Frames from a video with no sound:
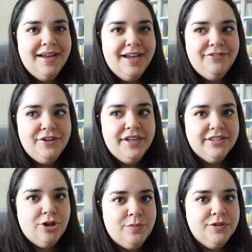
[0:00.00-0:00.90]
I feel like
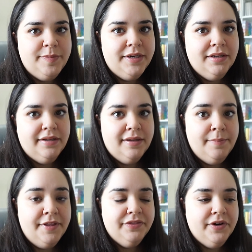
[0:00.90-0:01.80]
it's almost been a
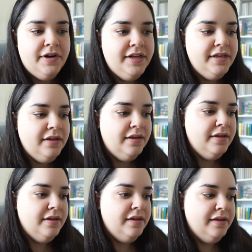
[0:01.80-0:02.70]
month already,
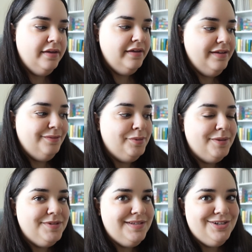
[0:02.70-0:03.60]
but
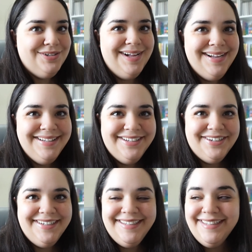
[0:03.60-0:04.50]
I'm still
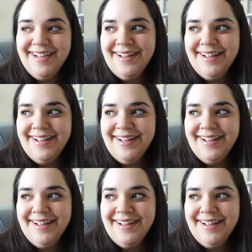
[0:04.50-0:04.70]
learning.